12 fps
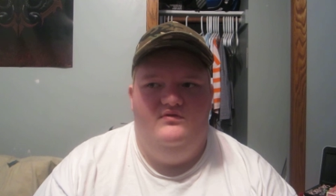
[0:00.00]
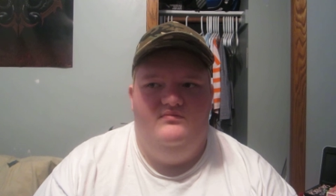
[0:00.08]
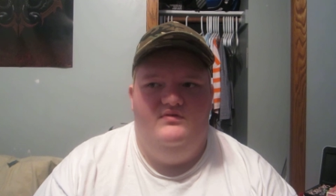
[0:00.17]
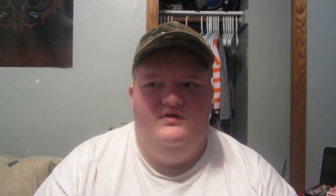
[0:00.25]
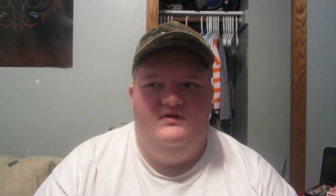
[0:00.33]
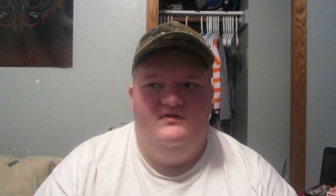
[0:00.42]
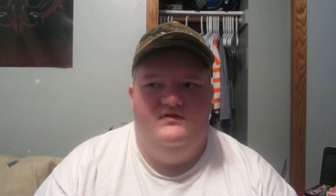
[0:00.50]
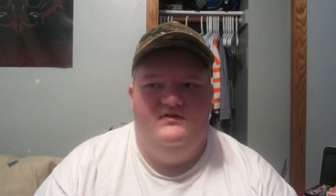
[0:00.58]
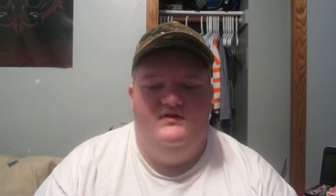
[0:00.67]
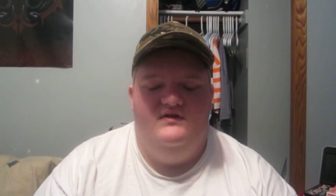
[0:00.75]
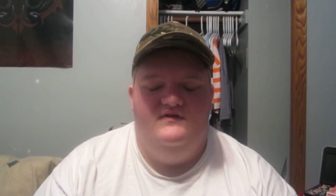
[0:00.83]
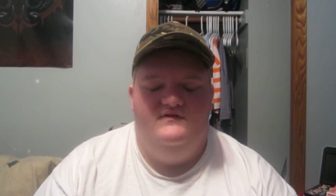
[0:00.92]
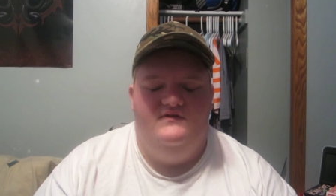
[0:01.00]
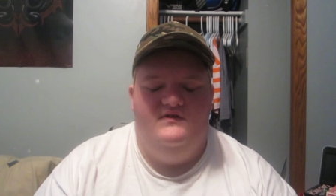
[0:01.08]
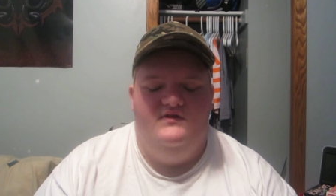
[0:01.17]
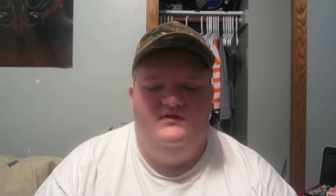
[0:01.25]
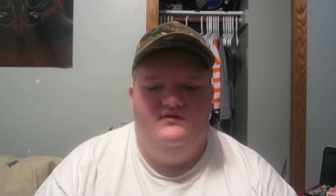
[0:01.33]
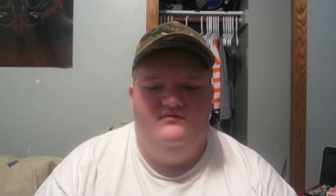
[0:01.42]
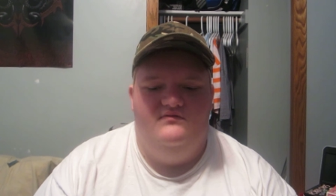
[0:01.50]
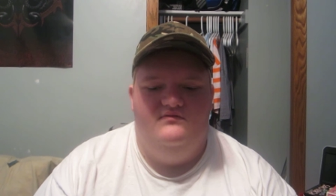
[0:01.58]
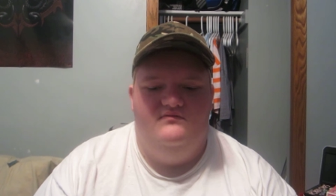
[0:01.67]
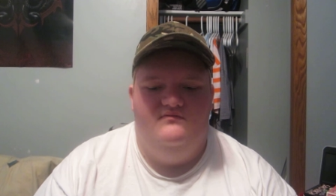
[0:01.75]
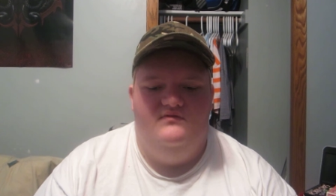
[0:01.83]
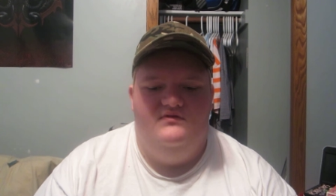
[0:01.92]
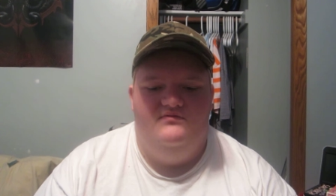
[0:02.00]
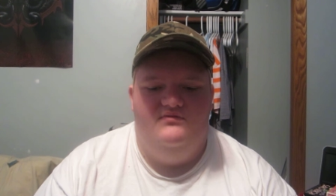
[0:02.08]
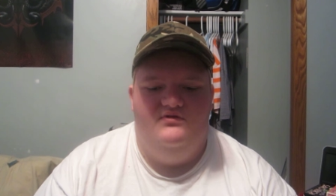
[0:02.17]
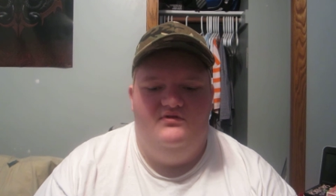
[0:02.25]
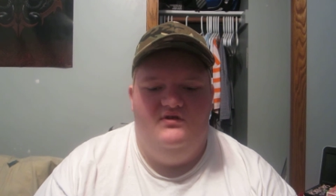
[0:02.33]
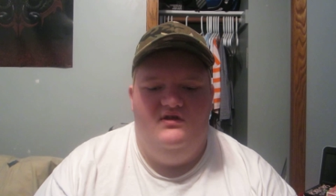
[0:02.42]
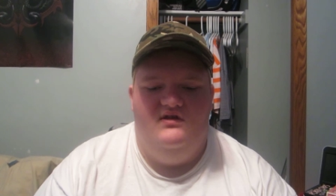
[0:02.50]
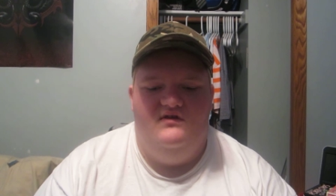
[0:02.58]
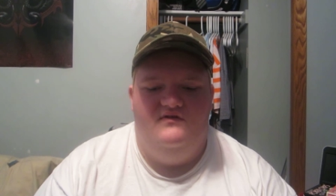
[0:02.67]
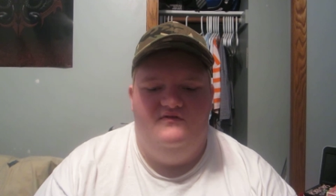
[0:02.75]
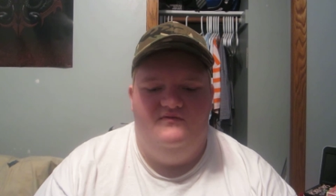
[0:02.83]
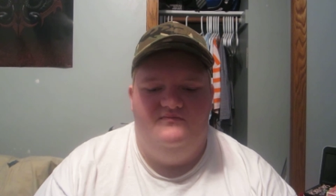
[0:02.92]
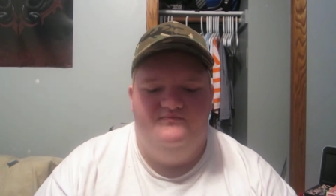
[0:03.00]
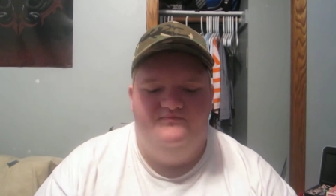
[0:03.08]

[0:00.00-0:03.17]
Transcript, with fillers: them back in the gas can or run them out of gas.